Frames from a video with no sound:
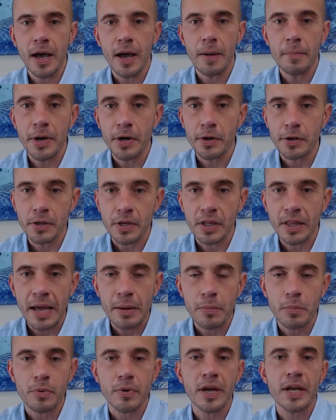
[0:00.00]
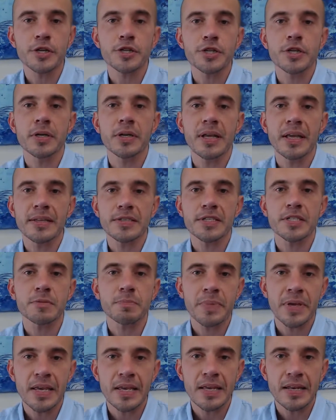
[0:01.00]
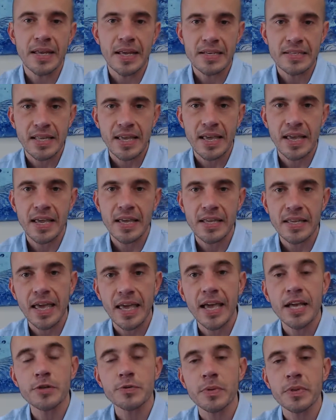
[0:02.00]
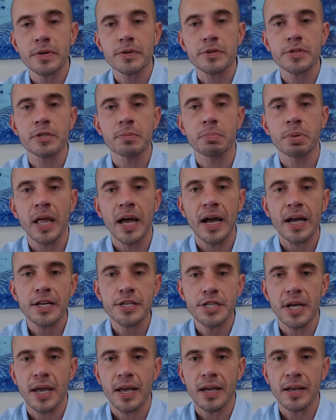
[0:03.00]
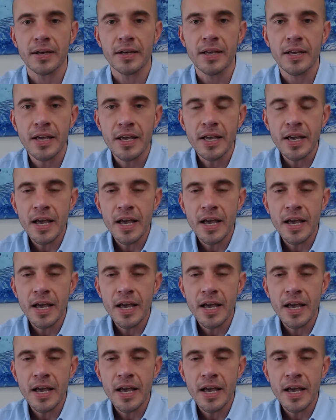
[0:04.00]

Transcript: better collaboration, and speed as they engage with their supply chain